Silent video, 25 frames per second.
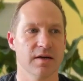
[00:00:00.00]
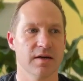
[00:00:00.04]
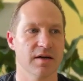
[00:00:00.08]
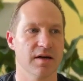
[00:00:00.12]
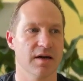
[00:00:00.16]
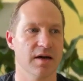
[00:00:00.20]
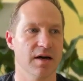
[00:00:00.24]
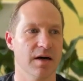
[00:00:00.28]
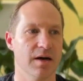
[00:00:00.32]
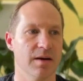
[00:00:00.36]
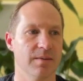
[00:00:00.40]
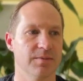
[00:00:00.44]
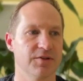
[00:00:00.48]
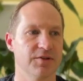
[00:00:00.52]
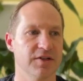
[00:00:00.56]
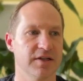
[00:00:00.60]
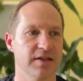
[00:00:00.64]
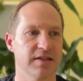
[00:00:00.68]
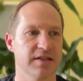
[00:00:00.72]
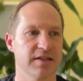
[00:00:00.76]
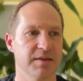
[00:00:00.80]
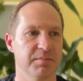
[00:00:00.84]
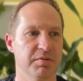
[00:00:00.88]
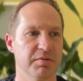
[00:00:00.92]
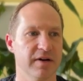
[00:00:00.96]
So you can
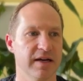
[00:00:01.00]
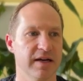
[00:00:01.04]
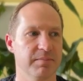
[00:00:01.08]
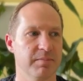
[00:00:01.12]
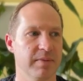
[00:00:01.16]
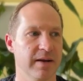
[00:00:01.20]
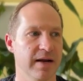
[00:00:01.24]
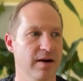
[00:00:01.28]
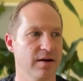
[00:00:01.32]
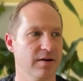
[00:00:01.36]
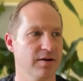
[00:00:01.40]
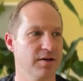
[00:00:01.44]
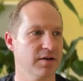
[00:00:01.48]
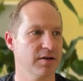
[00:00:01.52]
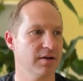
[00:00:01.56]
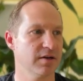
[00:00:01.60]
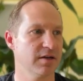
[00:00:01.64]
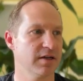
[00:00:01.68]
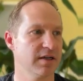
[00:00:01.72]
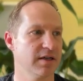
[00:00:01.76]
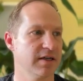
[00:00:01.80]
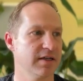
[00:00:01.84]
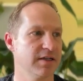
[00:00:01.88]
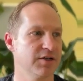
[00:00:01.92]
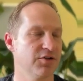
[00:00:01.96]
see Planned
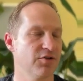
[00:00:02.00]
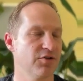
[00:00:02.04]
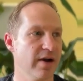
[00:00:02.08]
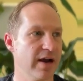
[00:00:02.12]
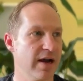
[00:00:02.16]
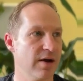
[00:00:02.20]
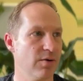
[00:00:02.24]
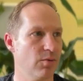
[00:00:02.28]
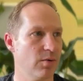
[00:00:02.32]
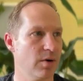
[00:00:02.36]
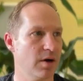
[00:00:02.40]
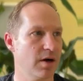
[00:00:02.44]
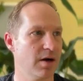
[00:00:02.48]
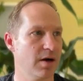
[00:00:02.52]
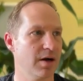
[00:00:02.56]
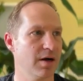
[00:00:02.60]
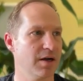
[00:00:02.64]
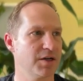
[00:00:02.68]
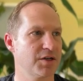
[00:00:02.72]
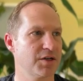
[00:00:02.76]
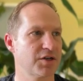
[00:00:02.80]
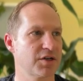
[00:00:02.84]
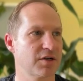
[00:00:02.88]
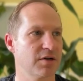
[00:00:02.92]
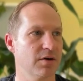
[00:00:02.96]
Parenthood,
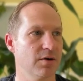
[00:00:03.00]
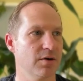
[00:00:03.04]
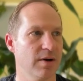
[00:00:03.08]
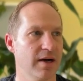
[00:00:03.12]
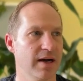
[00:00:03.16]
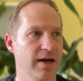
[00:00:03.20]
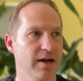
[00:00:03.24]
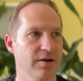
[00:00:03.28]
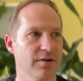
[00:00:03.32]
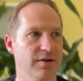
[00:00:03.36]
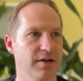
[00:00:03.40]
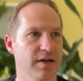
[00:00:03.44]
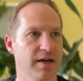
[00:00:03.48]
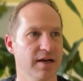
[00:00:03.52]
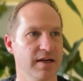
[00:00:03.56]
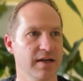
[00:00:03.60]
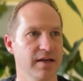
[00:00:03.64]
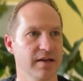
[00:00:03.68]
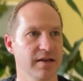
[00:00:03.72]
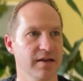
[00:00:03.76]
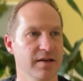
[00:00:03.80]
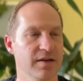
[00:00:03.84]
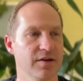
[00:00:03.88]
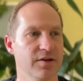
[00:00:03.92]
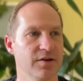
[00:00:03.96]
GrantWatch,
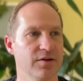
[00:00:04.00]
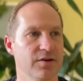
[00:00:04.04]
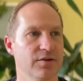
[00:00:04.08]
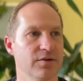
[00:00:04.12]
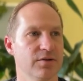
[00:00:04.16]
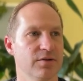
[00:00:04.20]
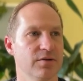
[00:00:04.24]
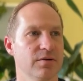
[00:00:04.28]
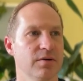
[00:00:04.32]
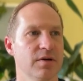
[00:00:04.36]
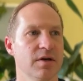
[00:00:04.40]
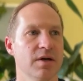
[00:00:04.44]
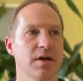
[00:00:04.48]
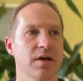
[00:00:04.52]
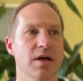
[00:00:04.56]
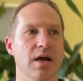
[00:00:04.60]
ohio.edu,